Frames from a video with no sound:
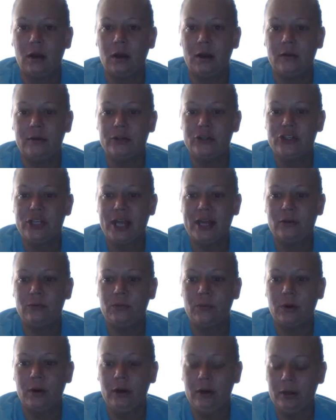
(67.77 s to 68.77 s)
There's head
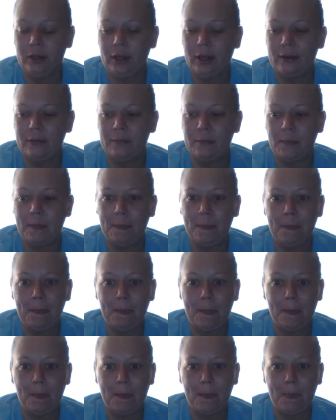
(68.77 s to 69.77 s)
work.
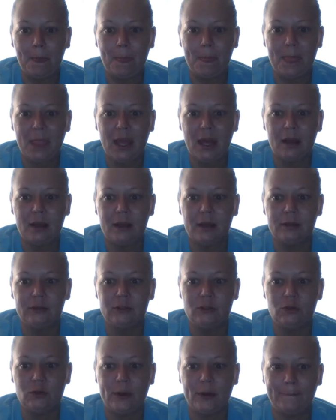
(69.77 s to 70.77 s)
How y'all
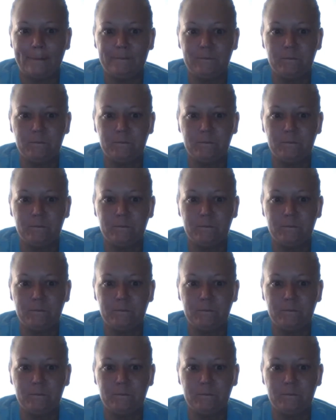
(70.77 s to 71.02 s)
doing?